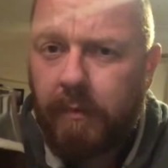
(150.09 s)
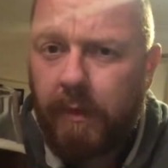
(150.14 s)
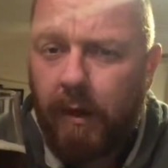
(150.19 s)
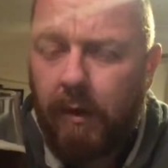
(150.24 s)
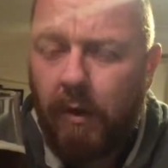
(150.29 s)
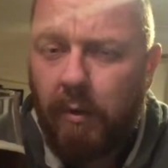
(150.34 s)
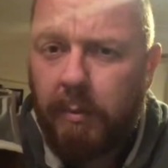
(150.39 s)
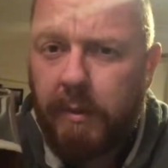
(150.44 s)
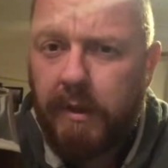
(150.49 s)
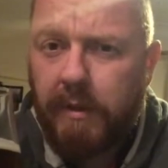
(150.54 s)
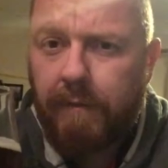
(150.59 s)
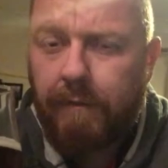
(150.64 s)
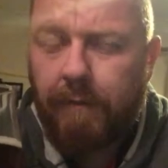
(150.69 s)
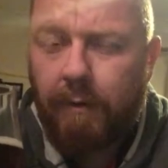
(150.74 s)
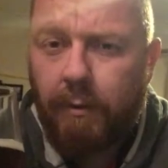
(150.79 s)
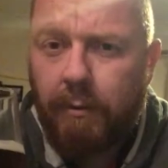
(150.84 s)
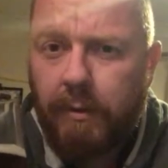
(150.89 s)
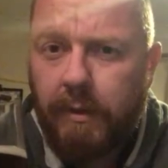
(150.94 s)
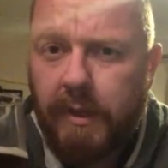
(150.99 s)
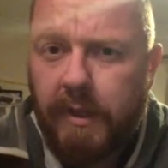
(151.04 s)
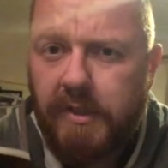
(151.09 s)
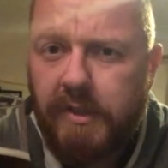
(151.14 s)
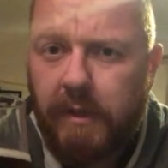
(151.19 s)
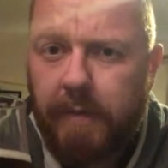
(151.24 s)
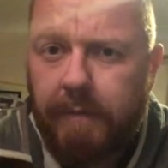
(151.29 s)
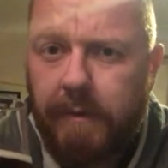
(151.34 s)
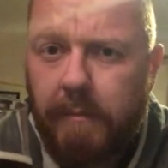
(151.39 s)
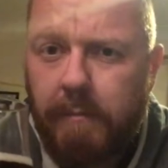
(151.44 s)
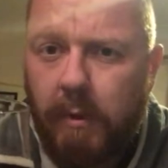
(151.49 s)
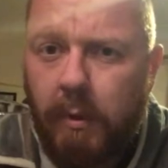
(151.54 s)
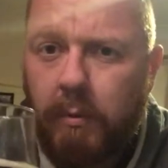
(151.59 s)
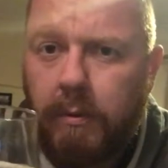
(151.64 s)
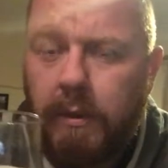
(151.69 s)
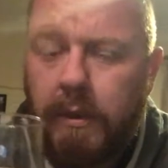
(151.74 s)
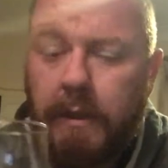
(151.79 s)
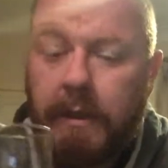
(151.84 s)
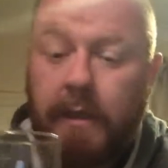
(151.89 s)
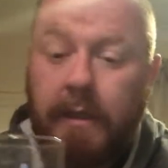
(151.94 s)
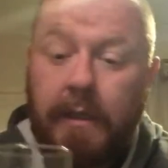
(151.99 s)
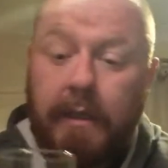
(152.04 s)
along with the fruit and the toffee malt.
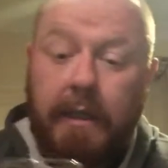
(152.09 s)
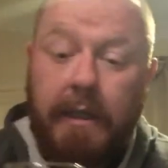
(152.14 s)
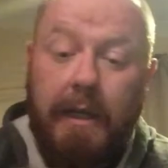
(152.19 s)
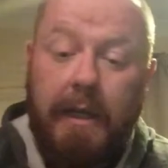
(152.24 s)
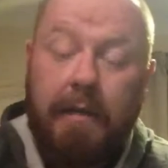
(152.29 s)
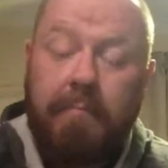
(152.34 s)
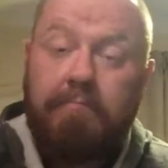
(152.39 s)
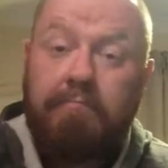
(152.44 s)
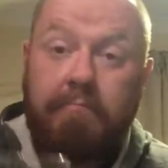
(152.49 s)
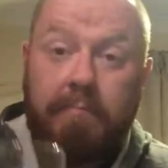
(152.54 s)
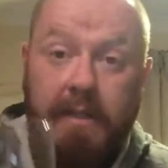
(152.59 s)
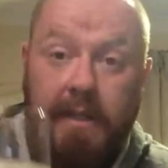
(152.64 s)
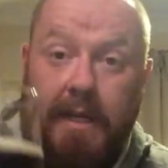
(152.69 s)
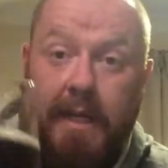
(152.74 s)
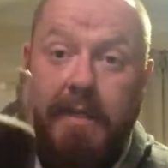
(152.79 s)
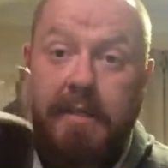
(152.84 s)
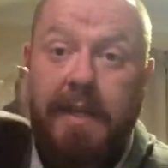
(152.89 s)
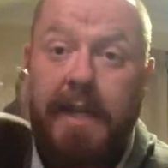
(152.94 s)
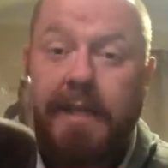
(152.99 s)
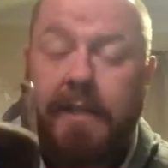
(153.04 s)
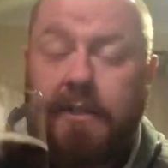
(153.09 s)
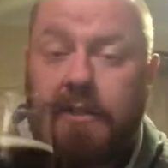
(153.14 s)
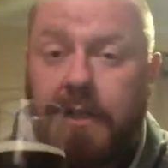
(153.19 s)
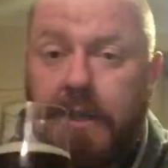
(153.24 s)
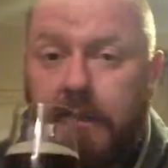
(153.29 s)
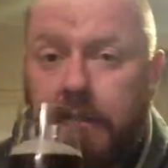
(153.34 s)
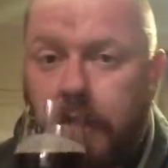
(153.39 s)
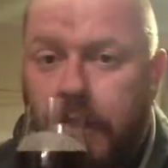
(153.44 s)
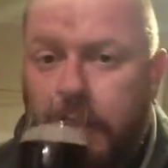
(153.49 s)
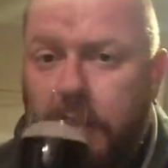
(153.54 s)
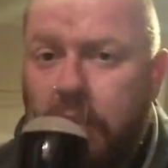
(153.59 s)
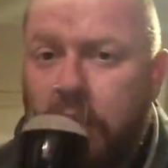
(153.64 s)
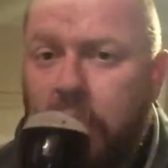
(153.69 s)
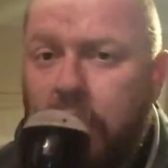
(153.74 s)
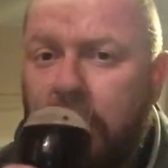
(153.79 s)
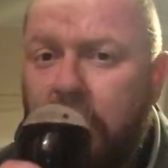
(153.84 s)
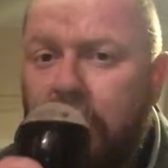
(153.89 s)
Um, let's get a taste. Cheers, guys.